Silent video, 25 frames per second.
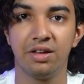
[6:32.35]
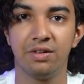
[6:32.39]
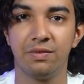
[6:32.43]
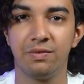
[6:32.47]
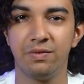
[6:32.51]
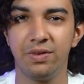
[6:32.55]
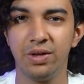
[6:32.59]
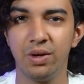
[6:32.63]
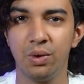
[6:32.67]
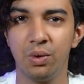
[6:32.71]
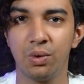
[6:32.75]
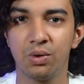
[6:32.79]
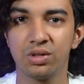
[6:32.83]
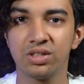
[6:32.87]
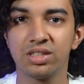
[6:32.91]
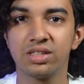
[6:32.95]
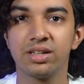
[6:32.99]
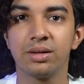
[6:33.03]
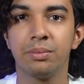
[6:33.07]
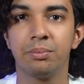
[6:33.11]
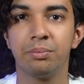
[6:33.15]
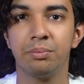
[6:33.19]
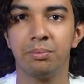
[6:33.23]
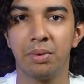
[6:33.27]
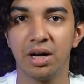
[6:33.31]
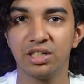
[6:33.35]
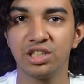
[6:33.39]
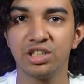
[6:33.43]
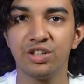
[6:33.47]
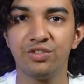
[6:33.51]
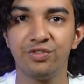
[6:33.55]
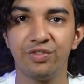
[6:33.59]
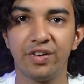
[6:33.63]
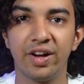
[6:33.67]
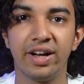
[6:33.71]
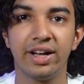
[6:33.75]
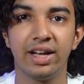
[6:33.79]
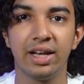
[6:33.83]
We host
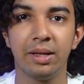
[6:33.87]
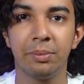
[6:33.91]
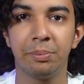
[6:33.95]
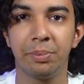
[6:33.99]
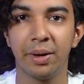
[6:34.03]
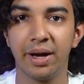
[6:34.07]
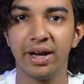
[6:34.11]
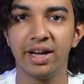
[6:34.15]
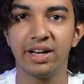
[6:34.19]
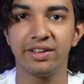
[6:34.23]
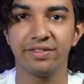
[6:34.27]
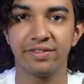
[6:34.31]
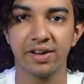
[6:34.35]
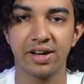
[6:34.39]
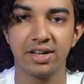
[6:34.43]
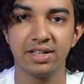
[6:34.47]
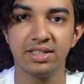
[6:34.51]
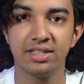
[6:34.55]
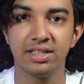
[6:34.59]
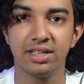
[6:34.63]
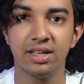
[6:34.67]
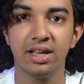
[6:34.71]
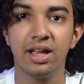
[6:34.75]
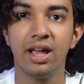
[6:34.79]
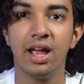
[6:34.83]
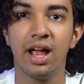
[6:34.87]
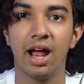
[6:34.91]
budget-friendly paid events